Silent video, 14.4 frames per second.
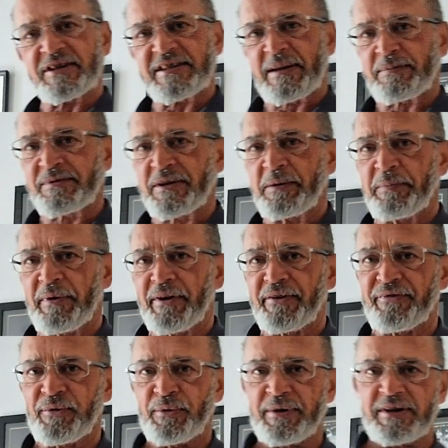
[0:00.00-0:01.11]
is absolutely
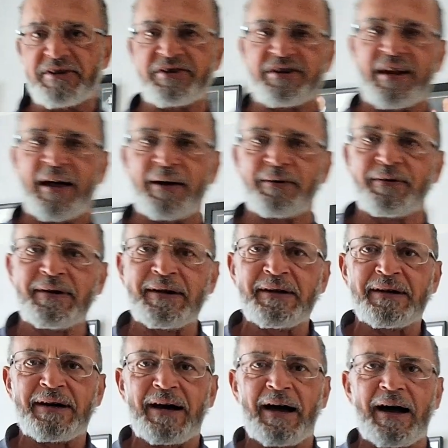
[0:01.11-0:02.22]
beautiful. And as you know,
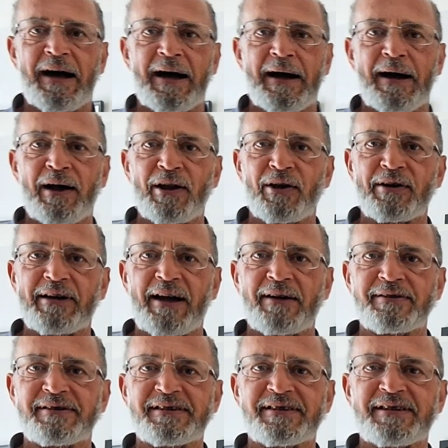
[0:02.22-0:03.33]
I like
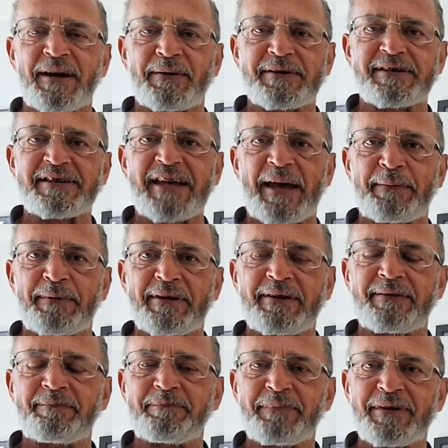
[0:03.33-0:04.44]
going tabbing.
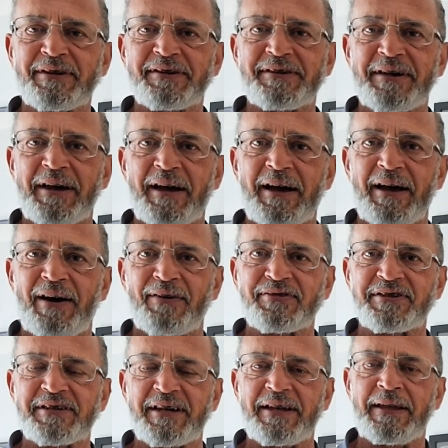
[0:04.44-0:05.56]
But
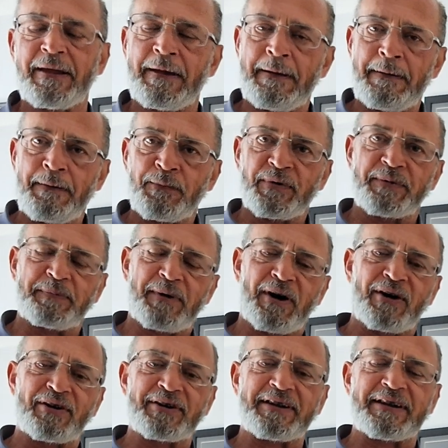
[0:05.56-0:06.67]
obviously, with my
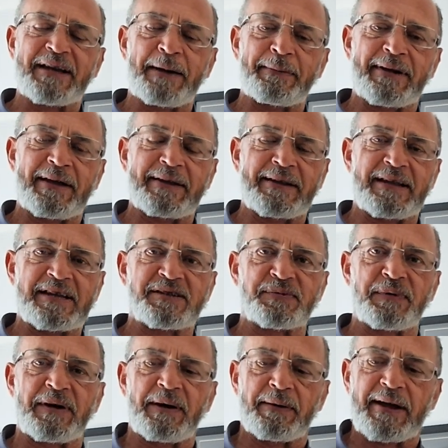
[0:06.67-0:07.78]
holiday coming up next
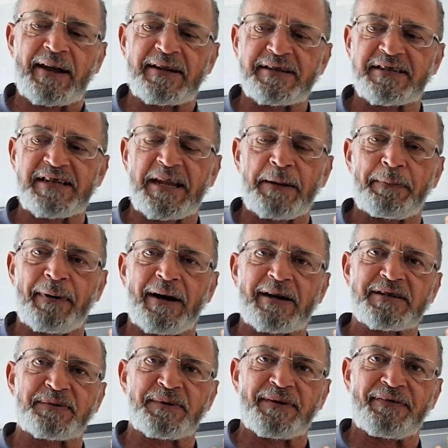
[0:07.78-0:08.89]
week, I'm going to Center
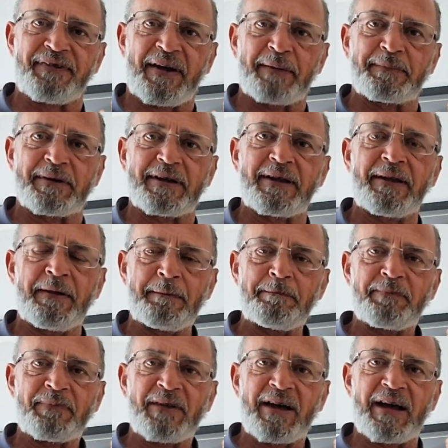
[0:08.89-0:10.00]
Parcs with the family.
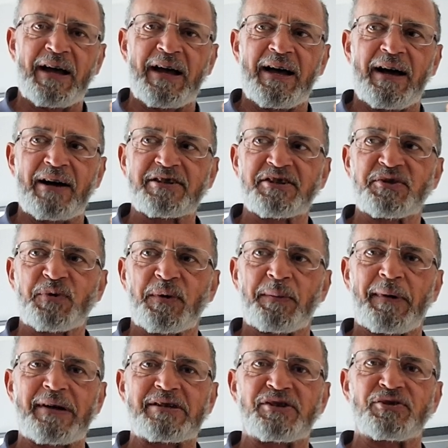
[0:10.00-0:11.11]
I just want to
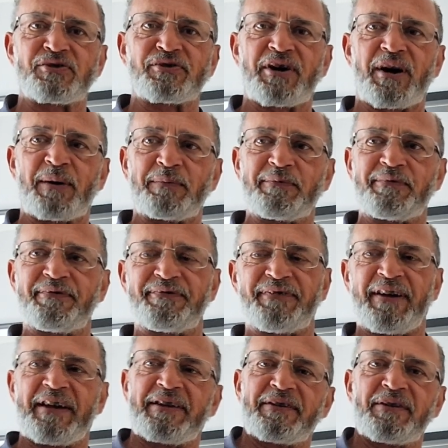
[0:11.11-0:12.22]
make sure that I'm
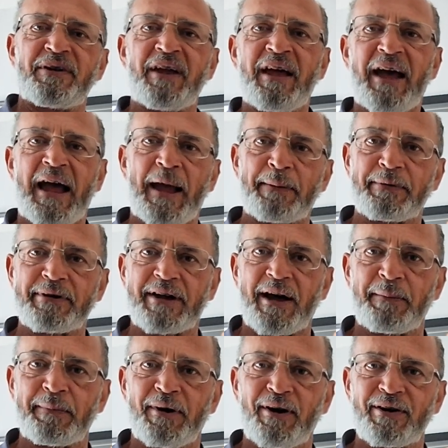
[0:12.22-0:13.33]
fit and able to go
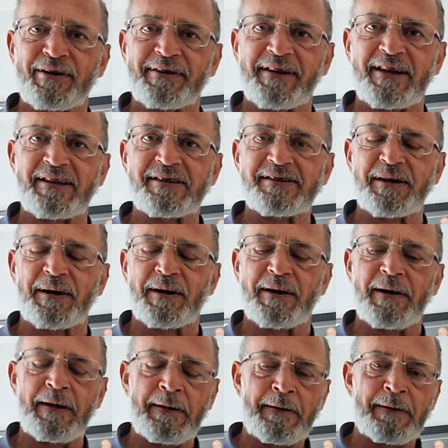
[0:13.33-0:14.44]
on my holiday. So
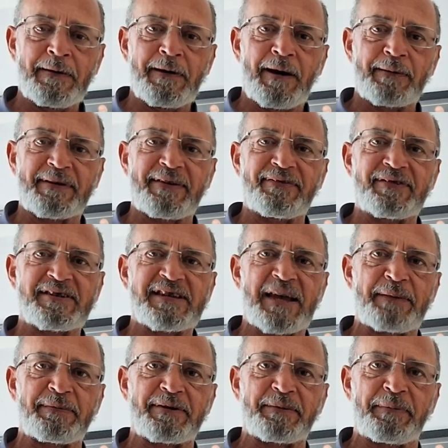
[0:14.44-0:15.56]
I'm giving
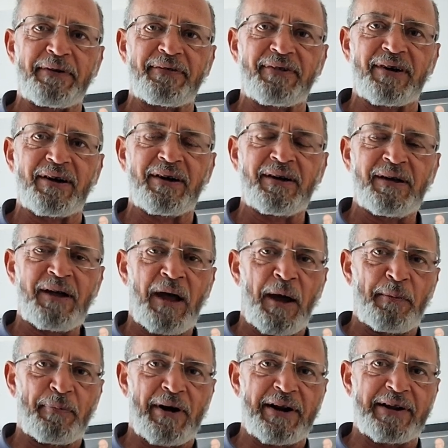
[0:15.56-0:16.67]
tabbing a bit of a
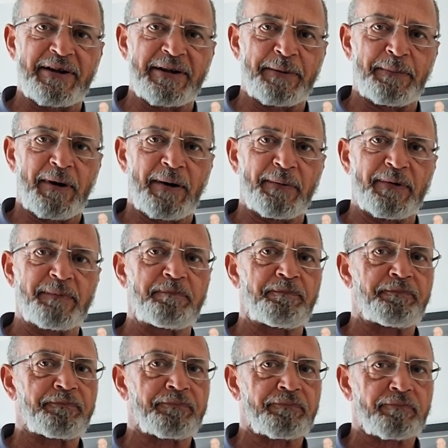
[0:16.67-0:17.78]
break at the moment.
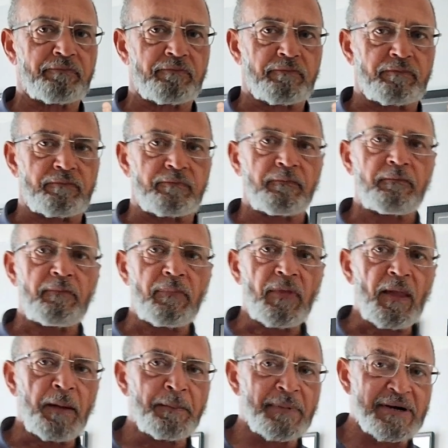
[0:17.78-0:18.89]

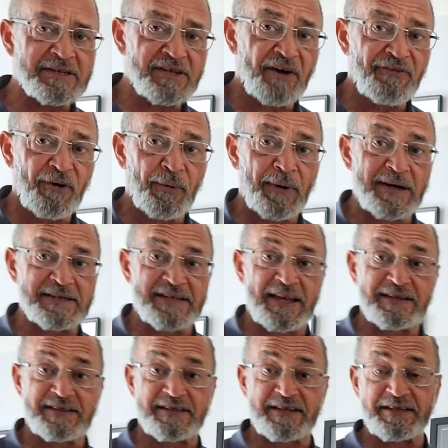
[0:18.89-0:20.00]
But as I've always
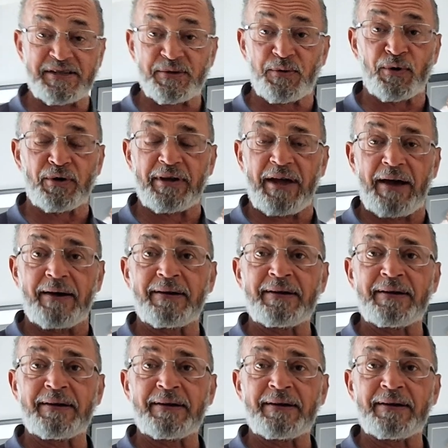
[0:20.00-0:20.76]
said to all of you,